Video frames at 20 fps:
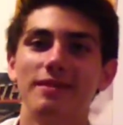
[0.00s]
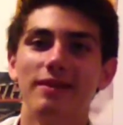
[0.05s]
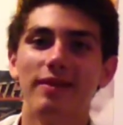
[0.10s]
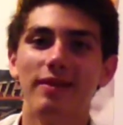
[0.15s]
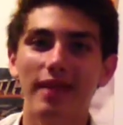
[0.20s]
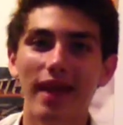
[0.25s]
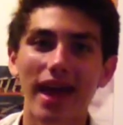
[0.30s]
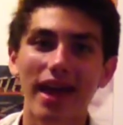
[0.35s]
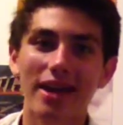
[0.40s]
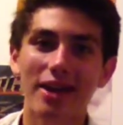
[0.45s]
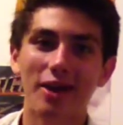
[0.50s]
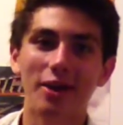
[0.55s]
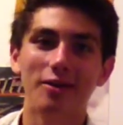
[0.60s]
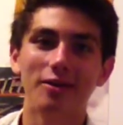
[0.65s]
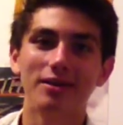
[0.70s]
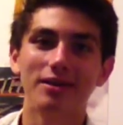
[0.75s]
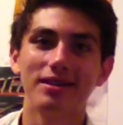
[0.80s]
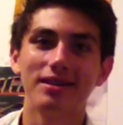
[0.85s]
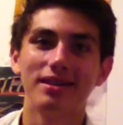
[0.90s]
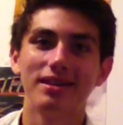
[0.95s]
that note,
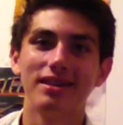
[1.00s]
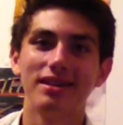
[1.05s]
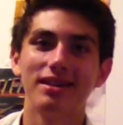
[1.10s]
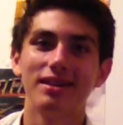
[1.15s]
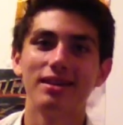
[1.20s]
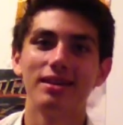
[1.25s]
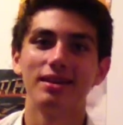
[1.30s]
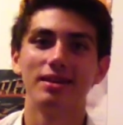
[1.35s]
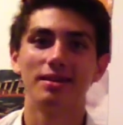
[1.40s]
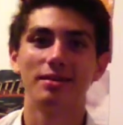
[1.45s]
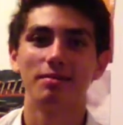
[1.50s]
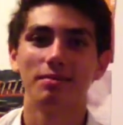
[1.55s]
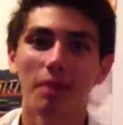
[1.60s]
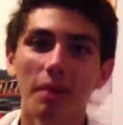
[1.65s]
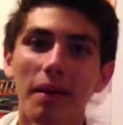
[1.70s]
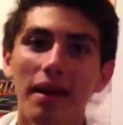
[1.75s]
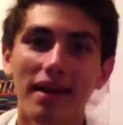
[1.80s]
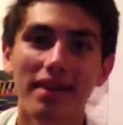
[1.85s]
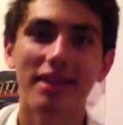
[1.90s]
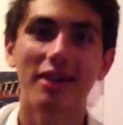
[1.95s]
bye
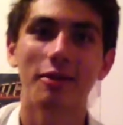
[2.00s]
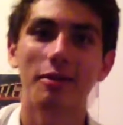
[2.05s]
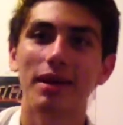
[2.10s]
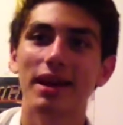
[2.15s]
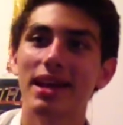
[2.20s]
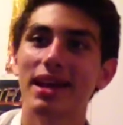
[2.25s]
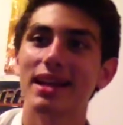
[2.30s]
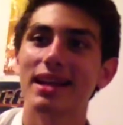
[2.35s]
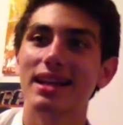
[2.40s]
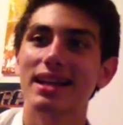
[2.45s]
bye, everybody.